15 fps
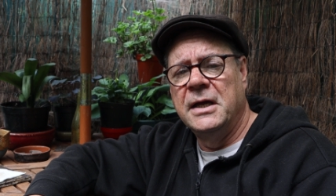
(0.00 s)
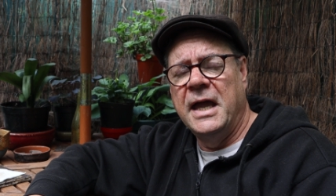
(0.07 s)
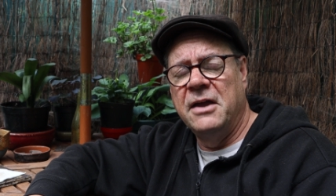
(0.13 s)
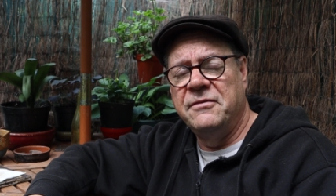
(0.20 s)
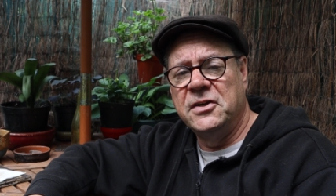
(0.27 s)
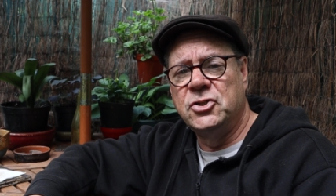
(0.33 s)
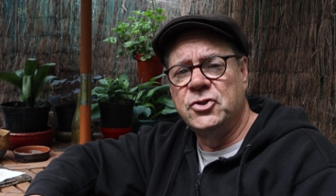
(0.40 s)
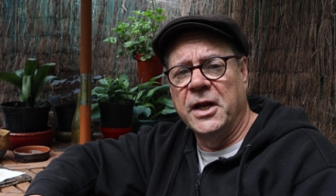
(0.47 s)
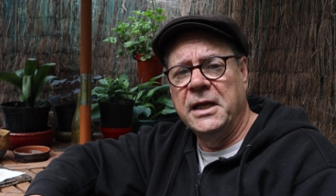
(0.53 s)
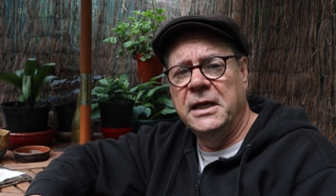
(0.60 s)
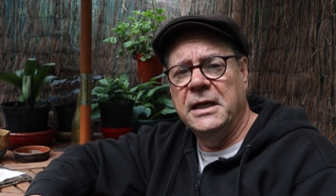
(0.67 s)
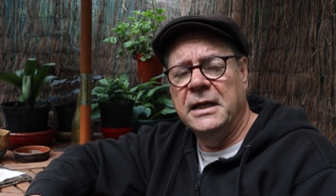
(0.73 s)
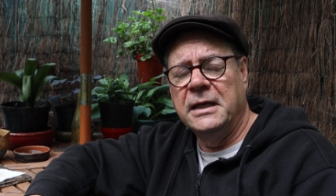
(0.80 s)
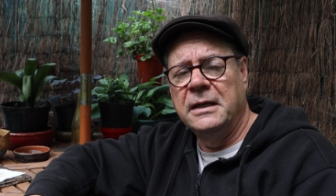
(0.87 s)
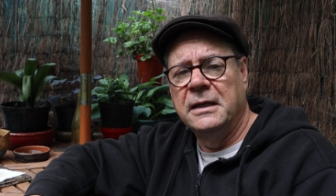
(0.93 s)
heavy
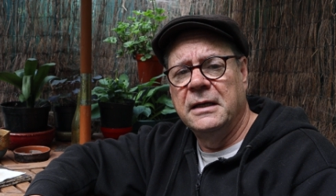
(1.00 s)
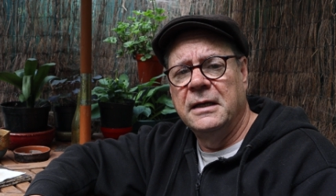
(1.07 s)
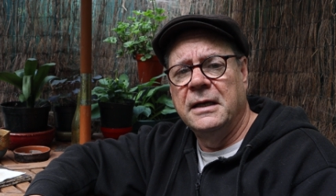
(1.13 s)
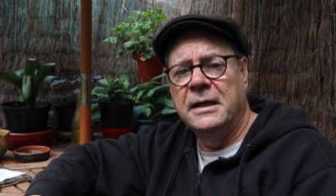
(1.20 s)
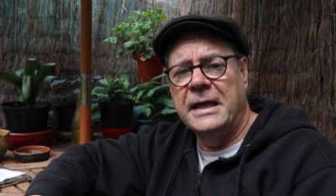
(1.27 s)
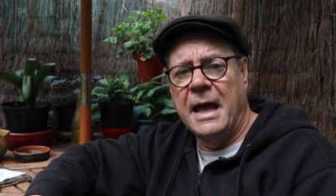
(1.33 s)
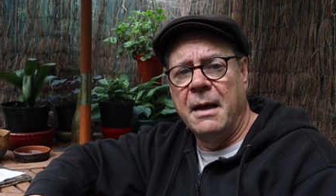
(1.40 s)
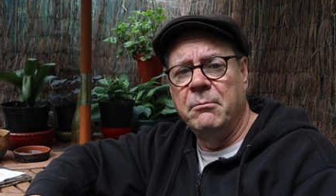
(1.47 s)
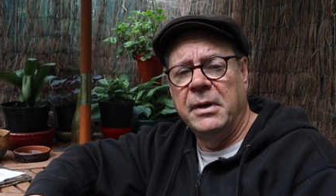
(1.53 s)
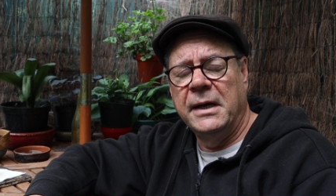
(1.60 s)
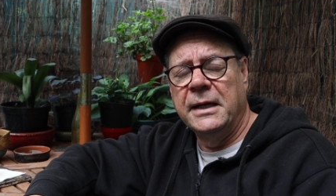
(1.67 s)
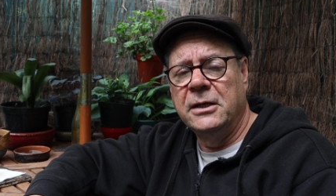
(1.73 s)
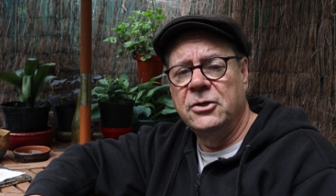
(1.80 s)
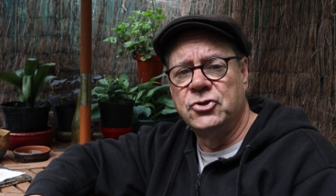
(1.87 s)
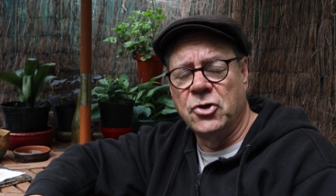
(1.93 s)
drinking,
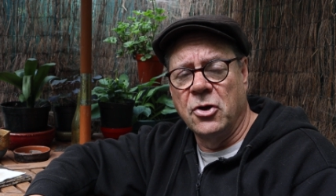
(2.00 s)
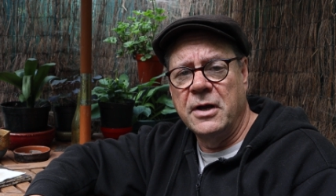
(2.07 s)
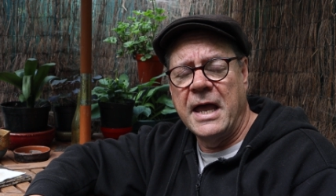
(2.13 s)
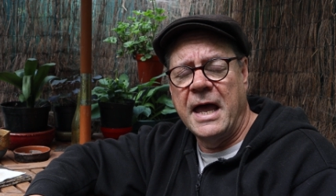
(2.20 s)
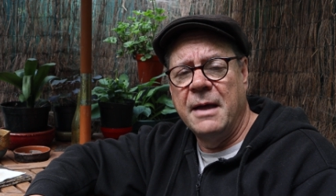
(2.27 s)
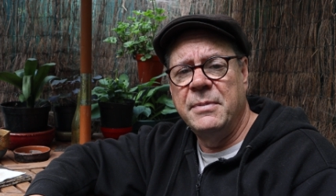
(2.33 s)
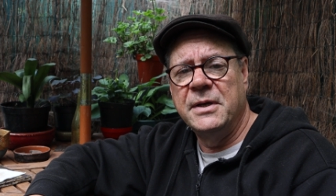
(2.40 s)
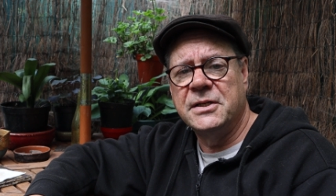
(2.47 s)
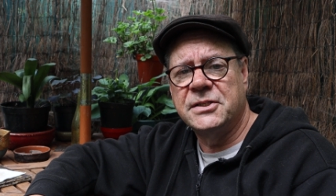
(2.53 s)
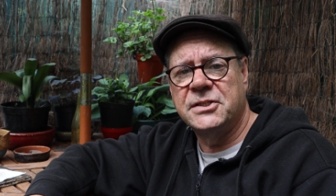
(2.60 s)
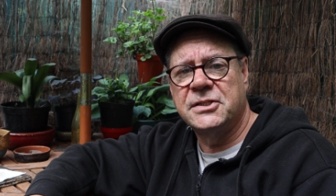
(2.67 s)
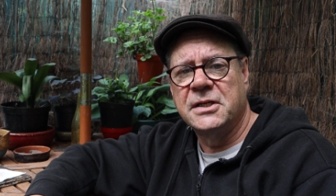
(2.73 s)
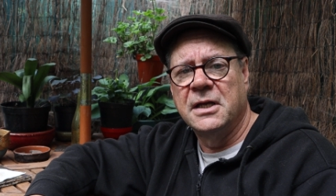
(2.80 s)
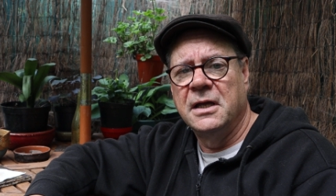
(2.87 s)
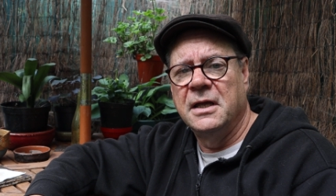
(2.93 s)
gambling, drug
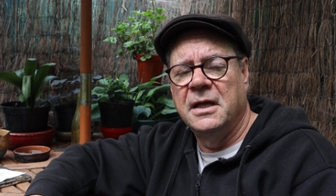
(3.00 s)
habits.